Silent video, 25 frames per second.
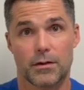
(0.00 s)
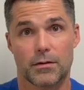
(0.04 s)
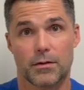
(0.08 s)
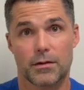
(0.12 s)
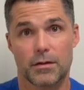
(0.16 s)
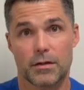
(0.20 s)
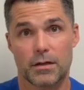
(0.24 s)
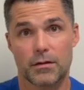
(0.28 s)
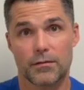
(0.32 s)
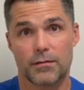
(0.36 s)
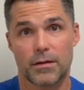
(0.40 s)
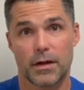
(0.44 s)
or a
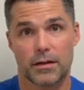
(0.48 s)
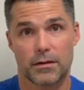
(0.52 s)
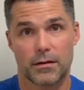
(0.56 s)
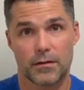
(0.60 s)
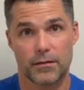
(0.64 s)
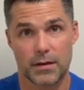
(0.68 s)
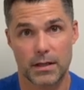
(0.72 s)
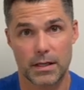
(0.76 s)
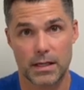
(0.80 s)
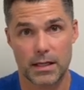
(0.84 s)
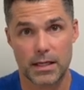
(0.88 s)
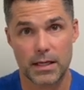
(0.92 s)
defect of
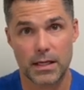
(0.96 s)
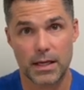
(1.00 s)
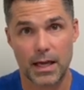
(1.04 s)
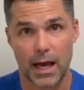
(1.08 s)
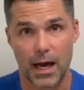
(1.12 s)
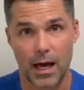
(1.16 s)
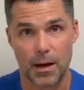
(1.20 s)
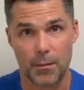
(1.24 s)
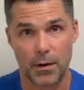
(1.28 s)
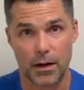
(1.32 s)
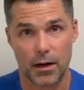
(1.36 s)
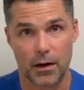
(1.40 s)
the
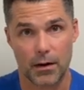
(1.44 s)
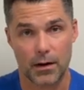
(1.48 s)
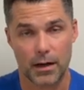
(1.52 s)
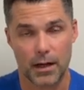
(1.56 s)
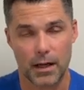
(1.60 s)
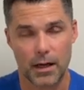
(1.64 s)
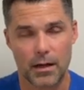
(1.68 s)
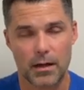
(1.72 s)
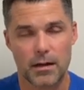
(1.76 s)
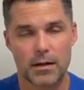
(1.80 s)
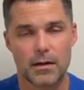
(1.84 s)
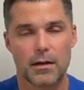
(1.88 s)
kneecap
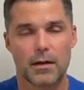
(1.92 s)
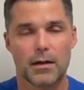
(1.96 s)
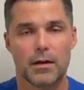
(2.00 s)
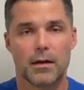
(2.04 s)
area.